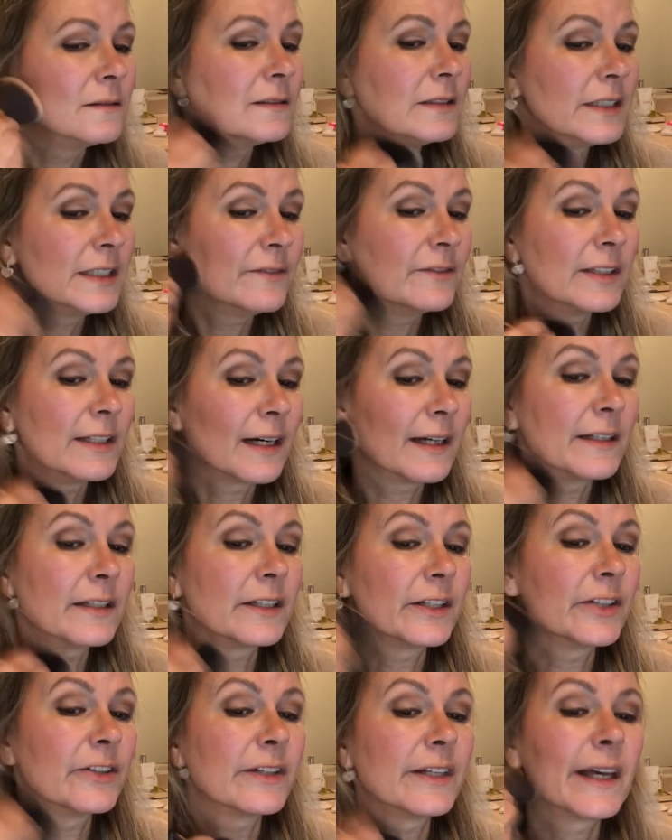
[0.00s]
Even under
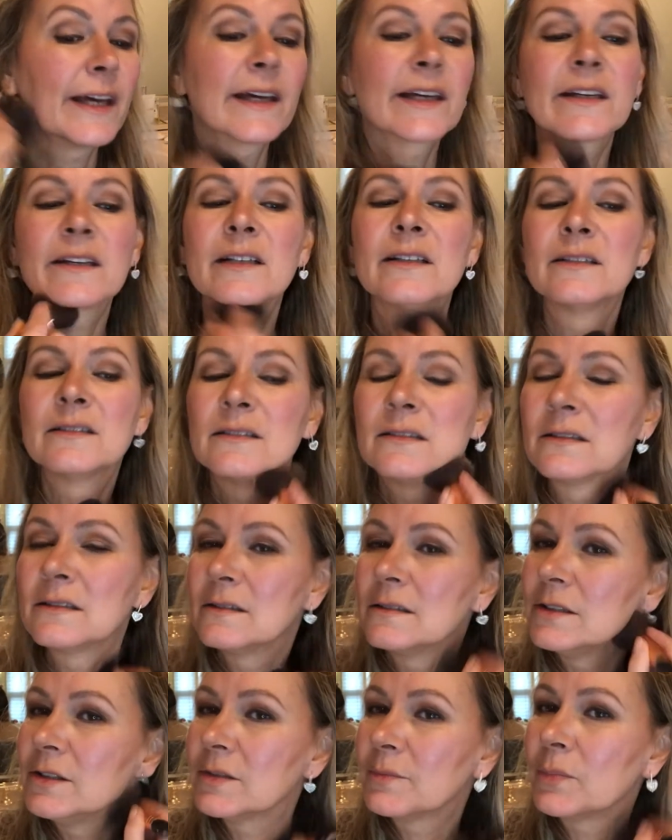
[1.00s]
your neck,
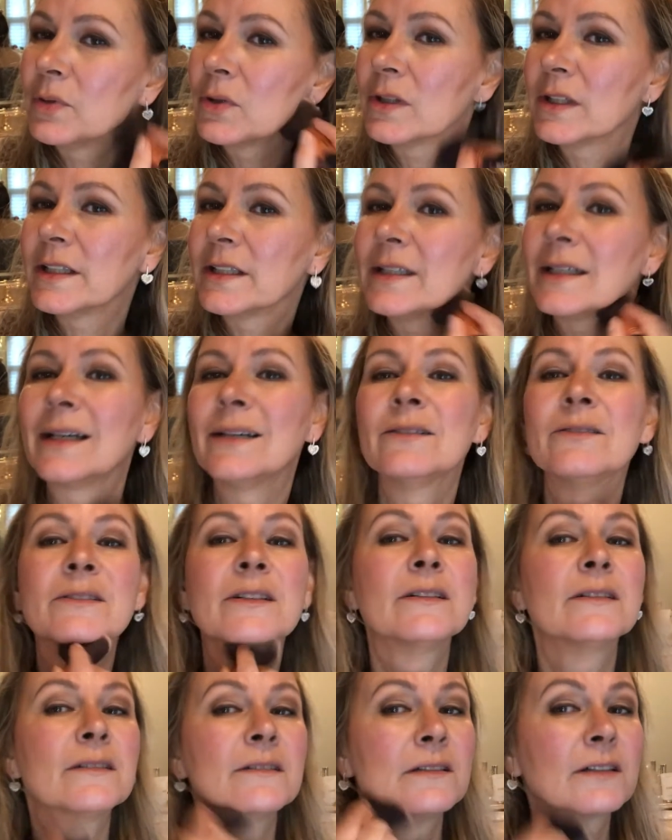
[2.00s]
you pull it down
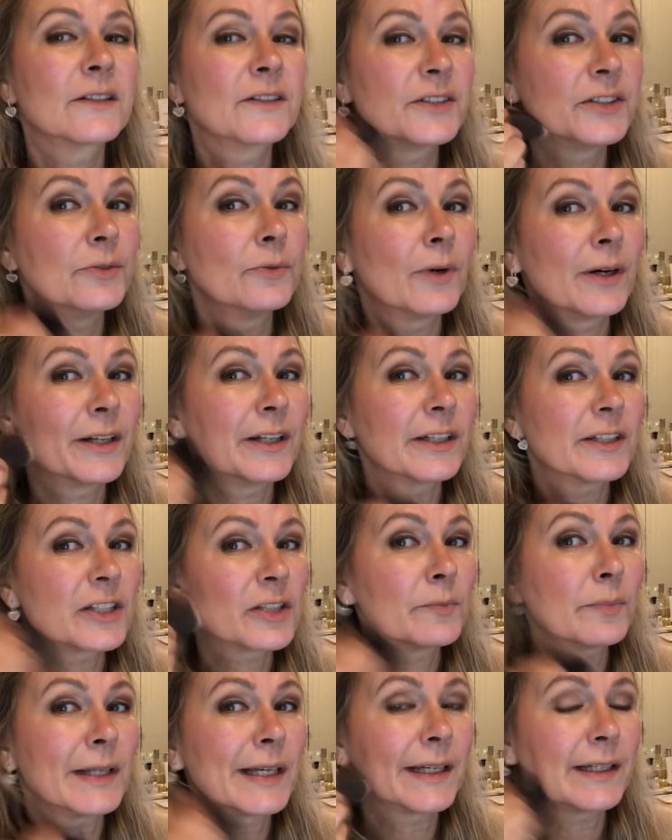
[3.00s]
because you want it to
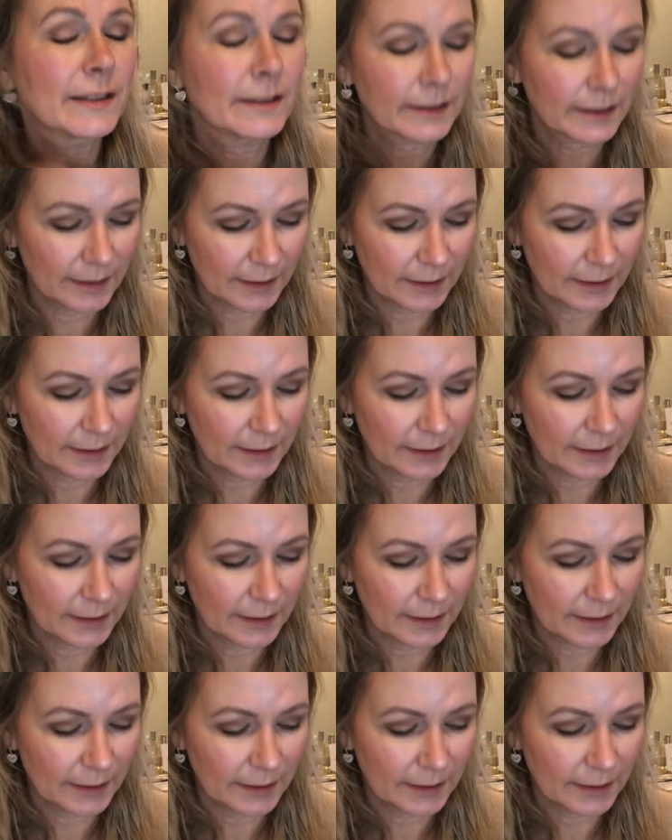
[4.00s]
blend.